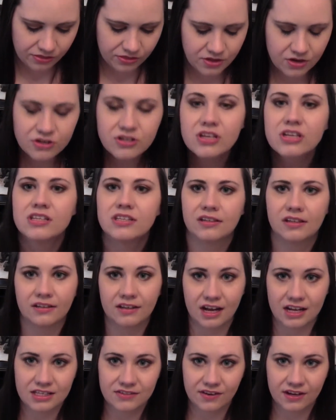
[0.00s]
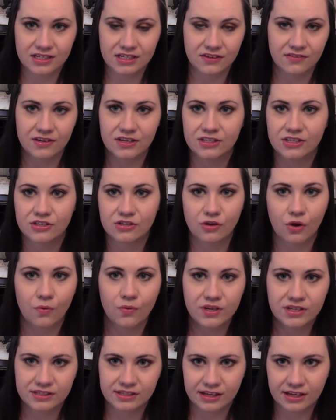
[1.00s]
There's just lots of activities. There's
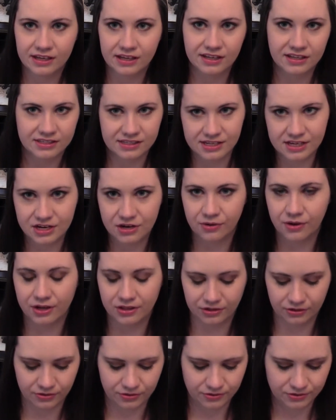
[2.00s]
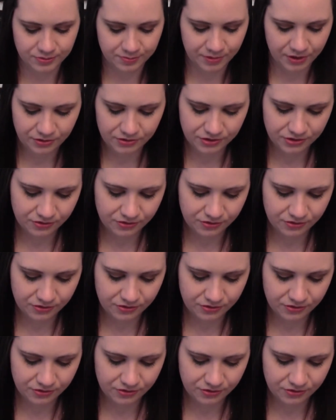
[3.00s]
always like a casino on the cruise boat,